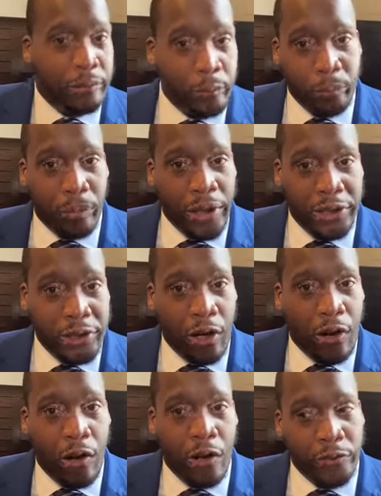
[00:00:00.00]
break
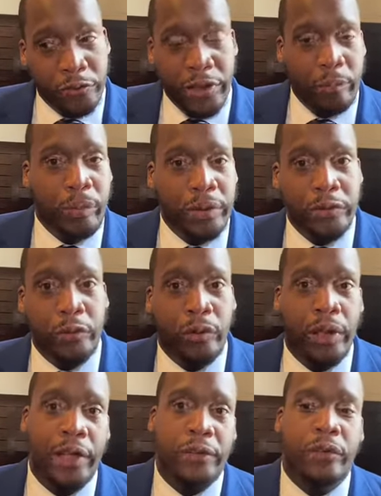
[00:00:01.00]
jar, you dip into
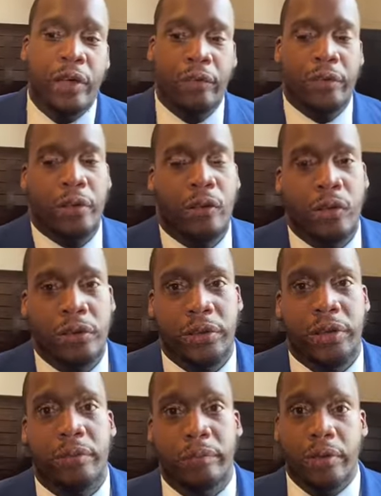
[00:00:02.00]
it, and you cover the cost of
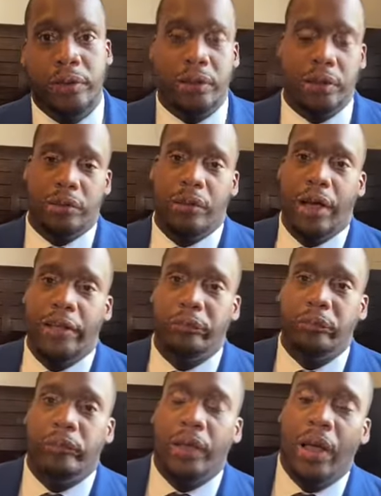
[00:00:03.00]
your emergencies, right?
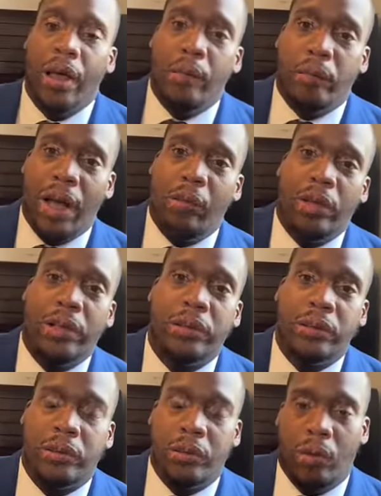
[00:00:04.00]
But I want to
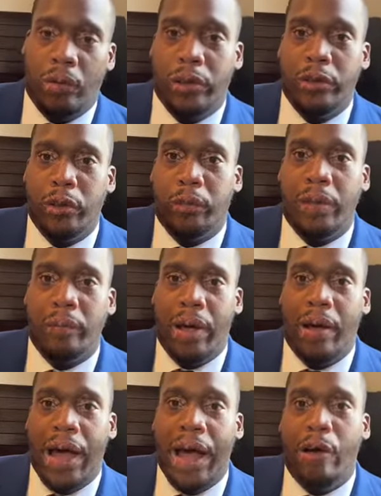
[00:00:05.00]
tell you a little bit
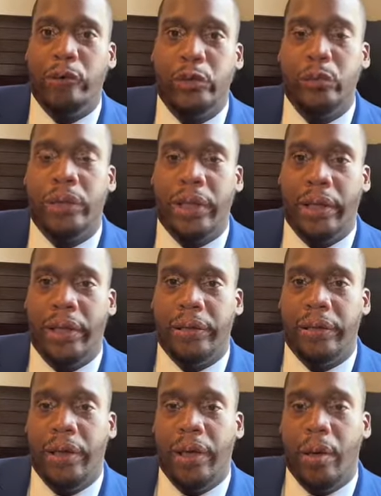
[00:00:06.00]
about how you
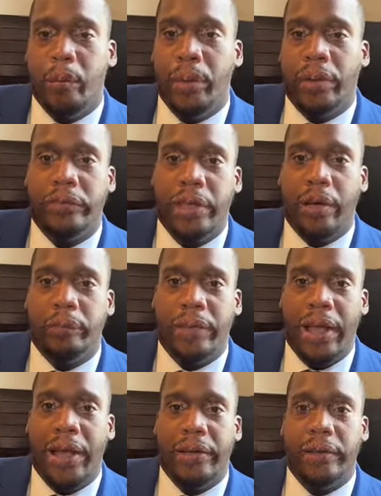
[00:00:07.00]
can build up
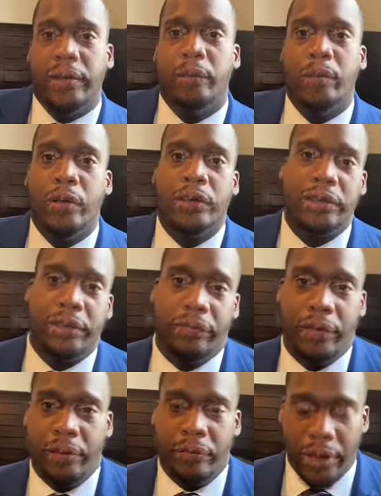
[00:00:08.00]
that emergency
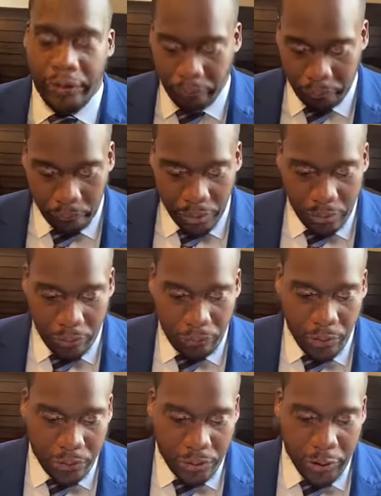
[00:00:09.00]
fund, right? So the
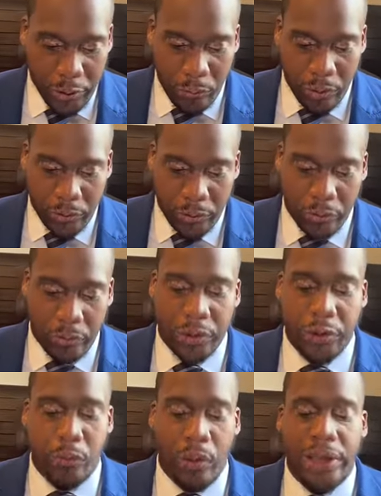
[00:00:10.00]
first thing you want to do is you
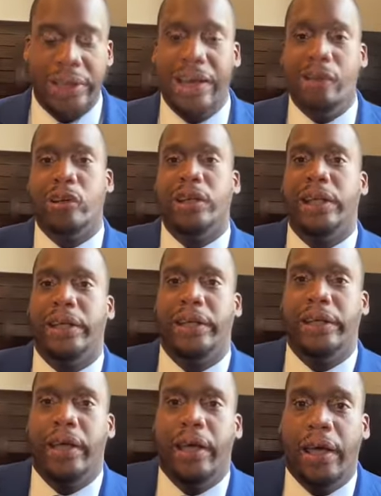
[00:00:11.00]
want to calculate
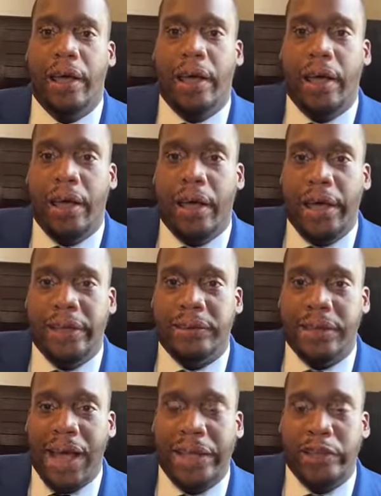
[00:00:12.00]

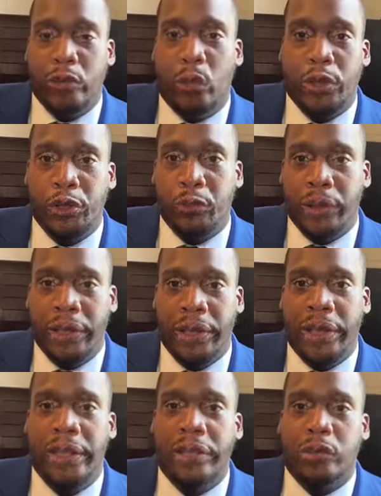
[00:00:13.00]
exactly what you need.
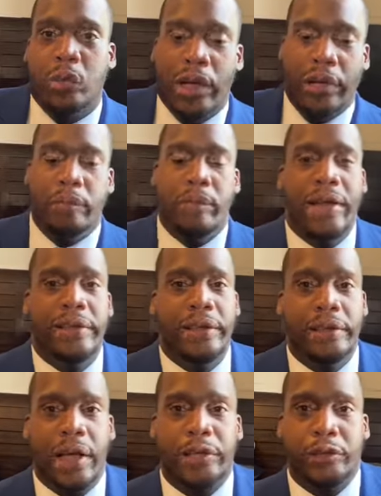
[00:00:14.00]
It is recommended
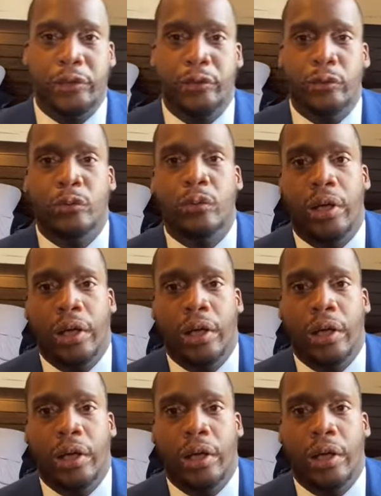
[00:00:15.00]
that you